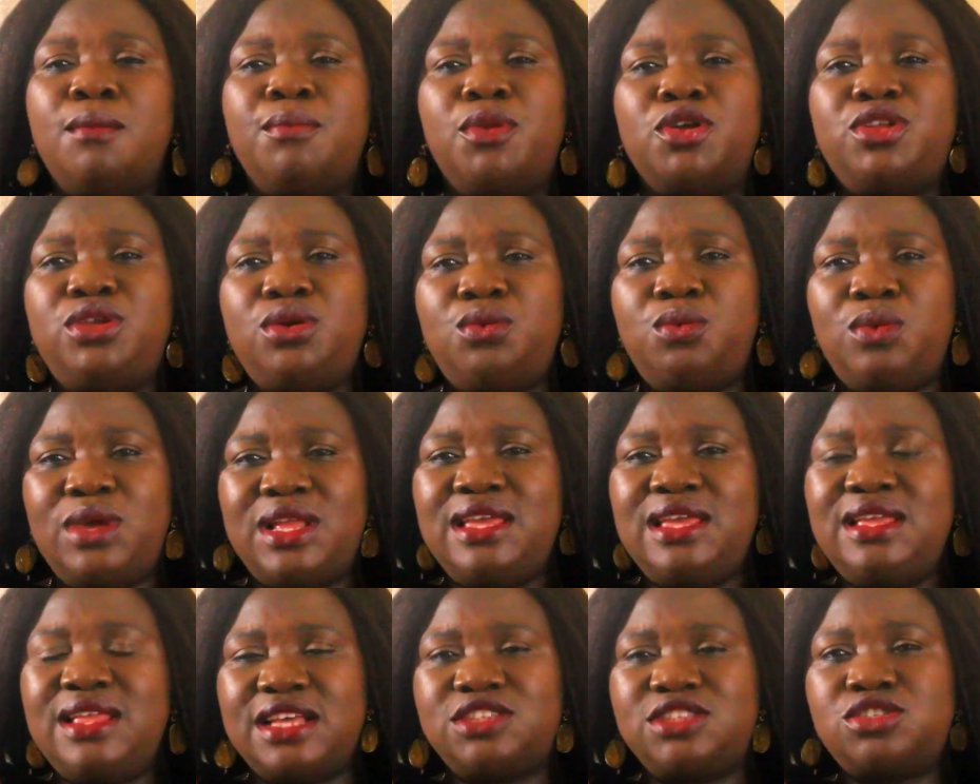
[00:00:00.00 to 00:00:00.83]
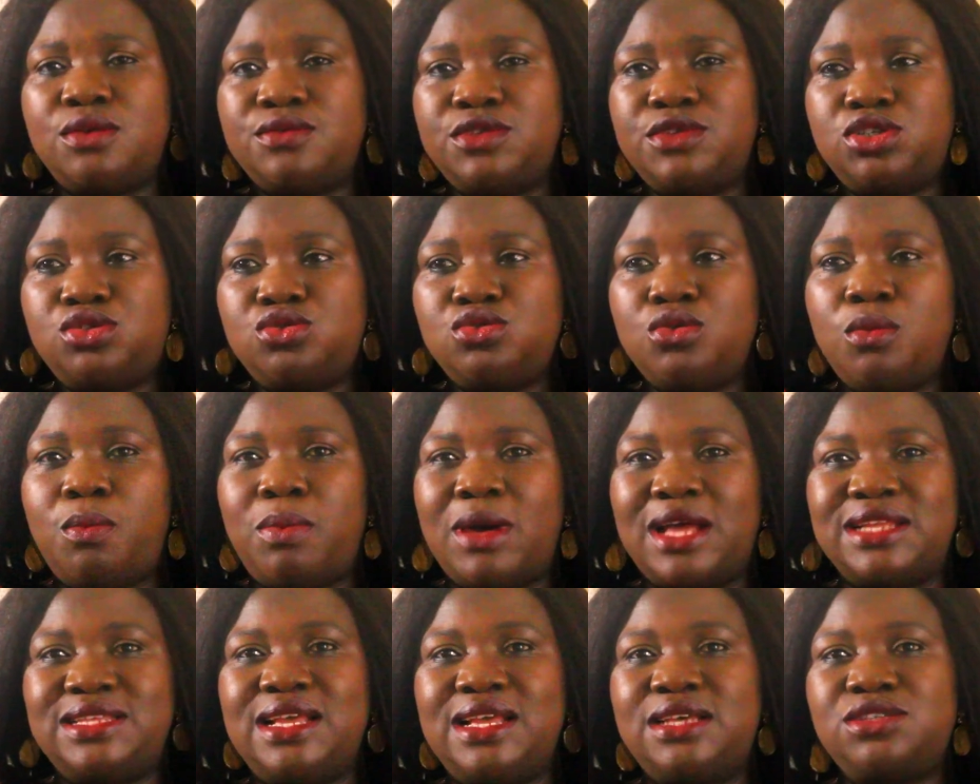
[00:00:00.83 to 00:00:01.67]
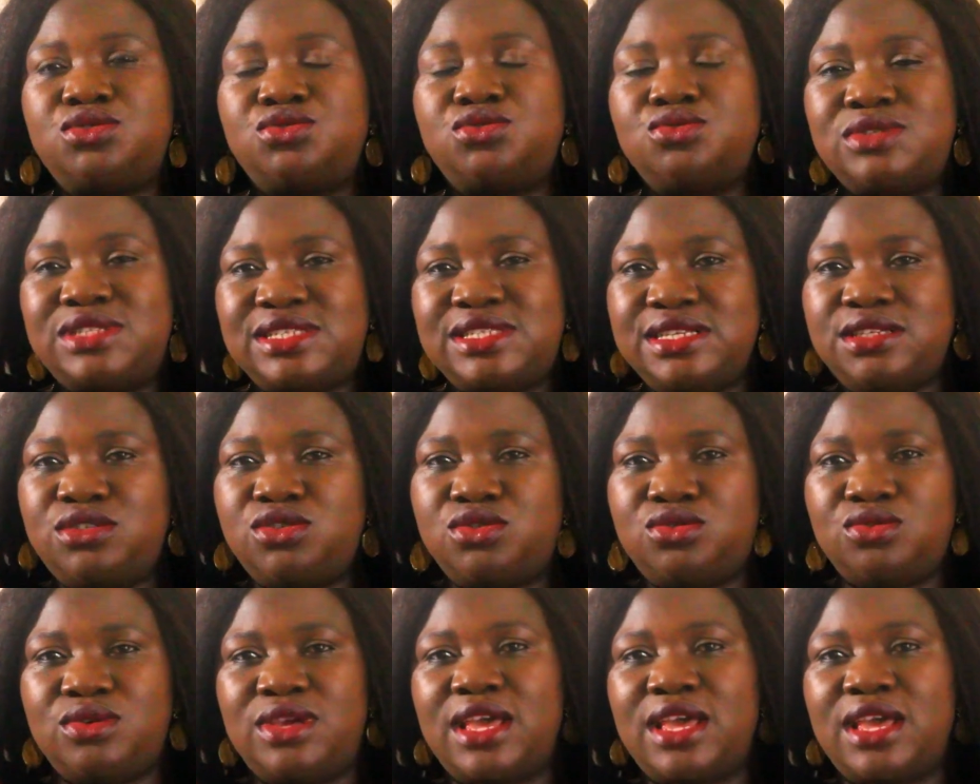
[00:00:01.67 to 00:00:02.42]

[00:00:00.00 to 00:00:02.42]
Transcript: But the willingness of the two partners to sit